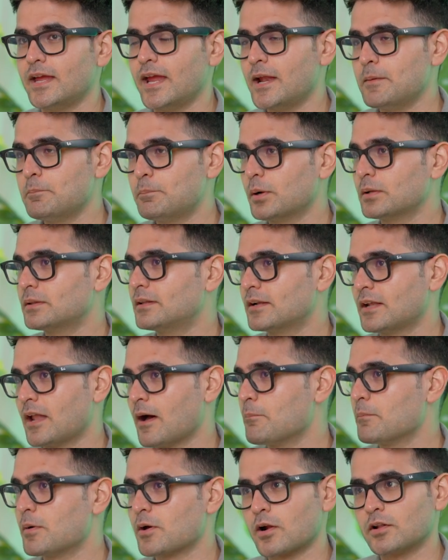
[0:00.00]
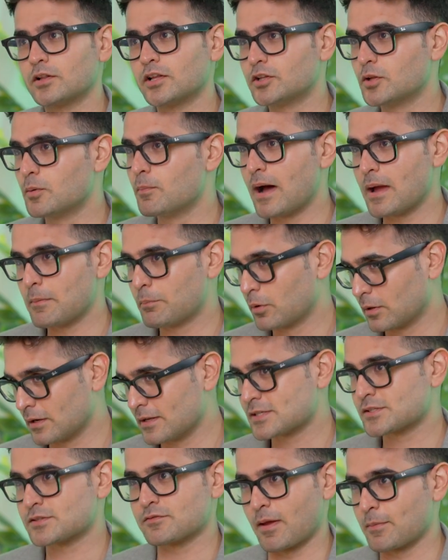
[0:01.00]
input the number on the Dubai
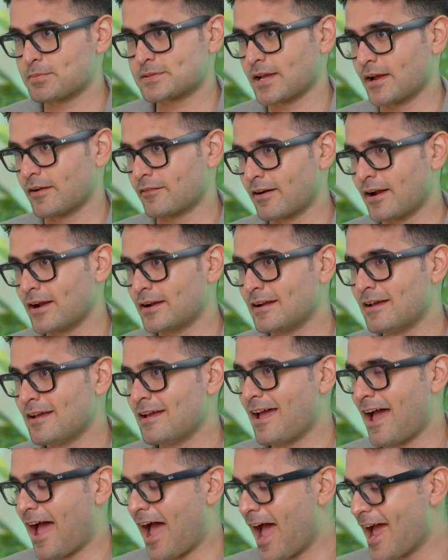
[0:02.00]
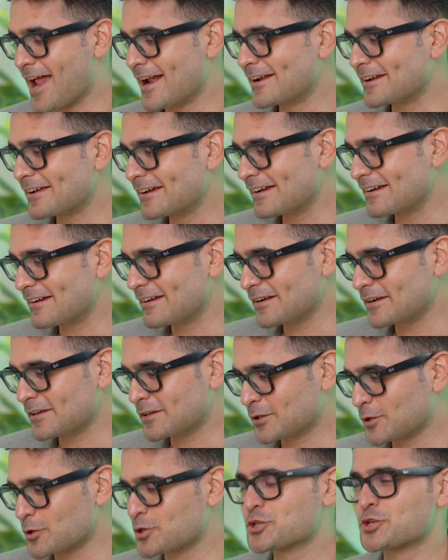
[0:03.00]
police website, right? And
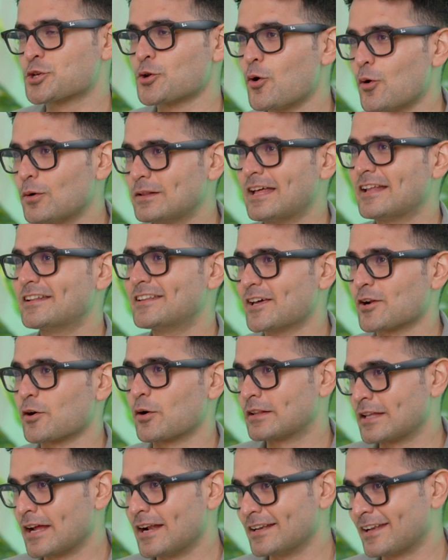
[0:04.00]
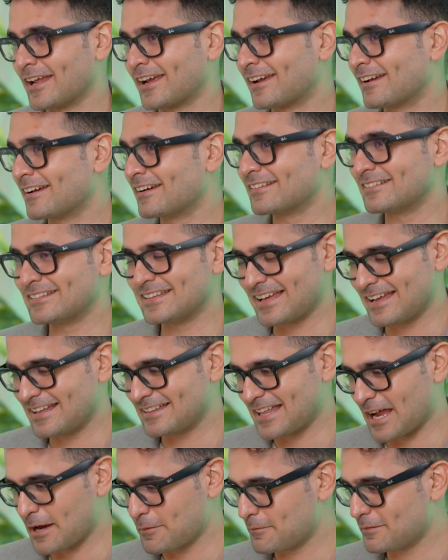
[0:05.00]
to show that they're authentic,
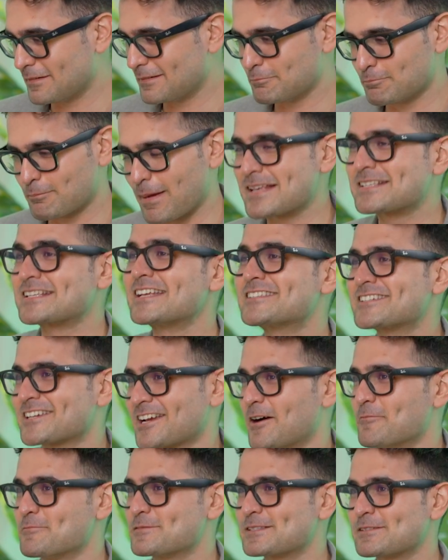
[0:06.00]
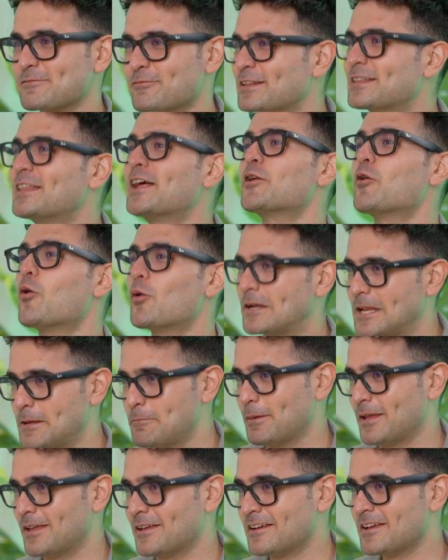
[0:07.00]
that message comes with that
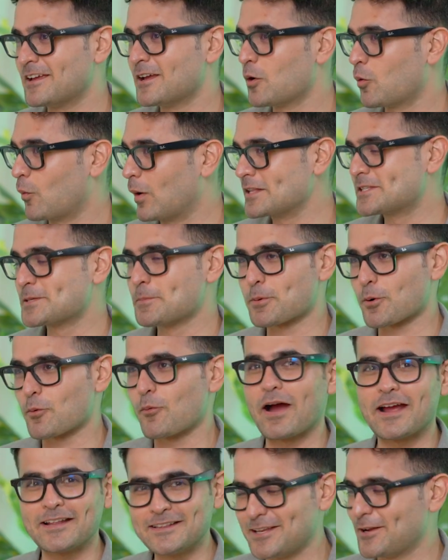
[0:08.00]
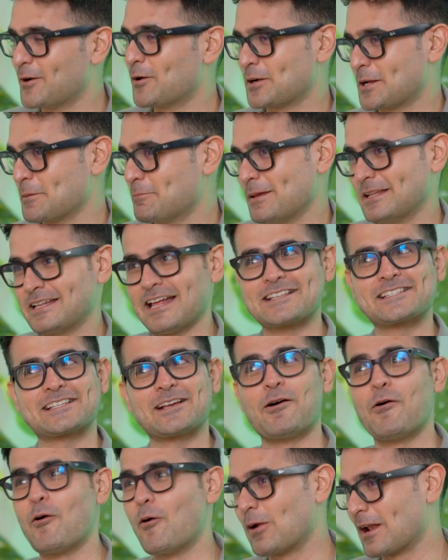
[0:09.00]
OTP. Once you provide the OTP, that's
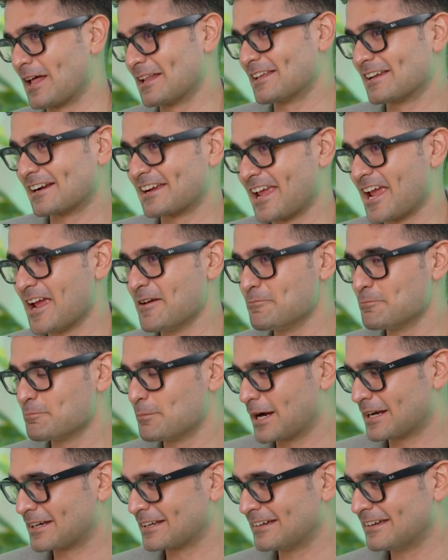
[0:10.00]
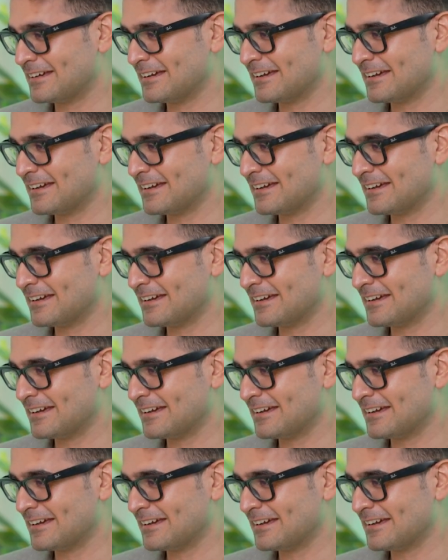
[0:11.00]
a whole other game. But